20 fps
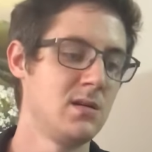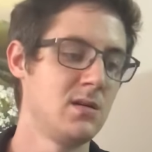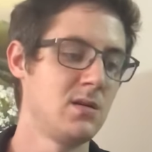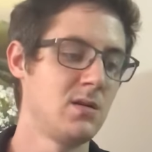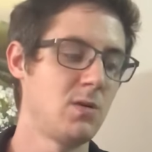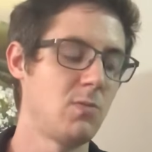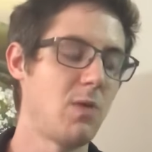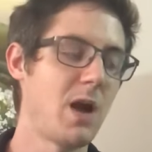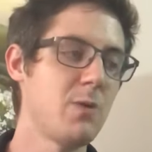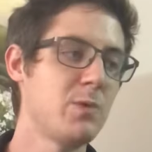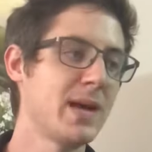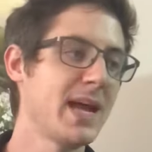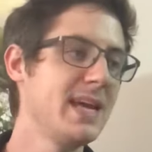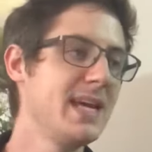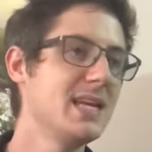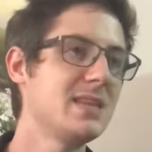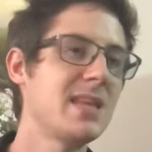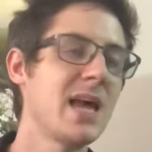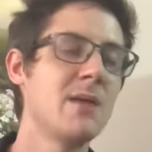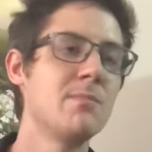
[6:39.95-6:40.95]
Right when I
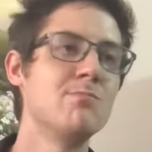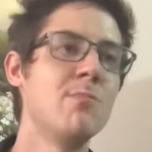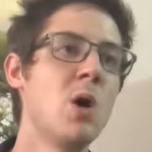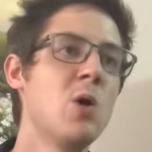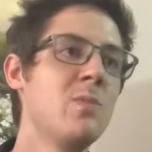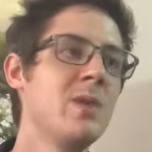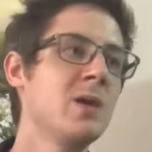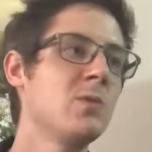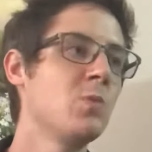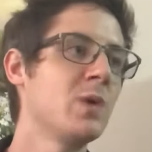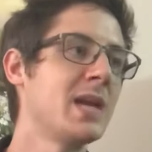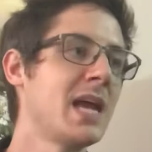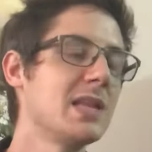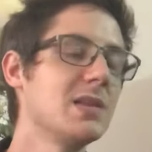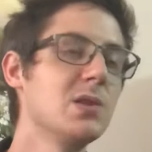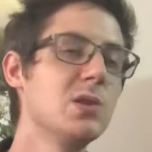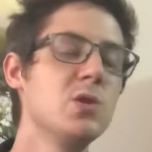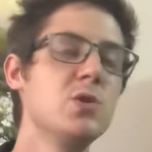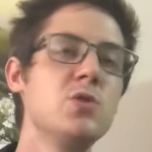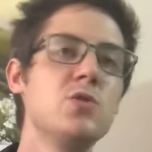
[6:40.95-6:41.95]
hit that moment, when I
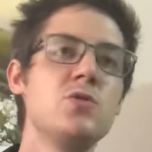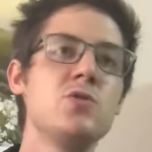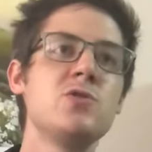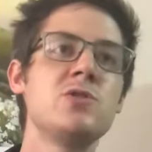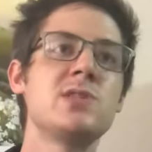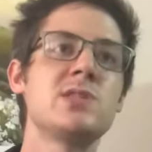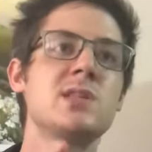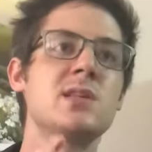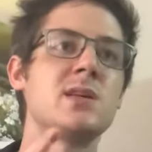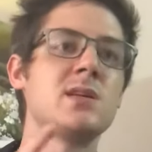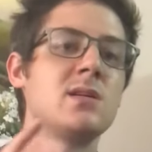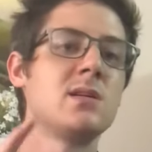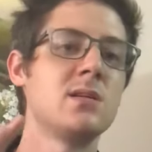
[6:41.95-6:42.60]
lose,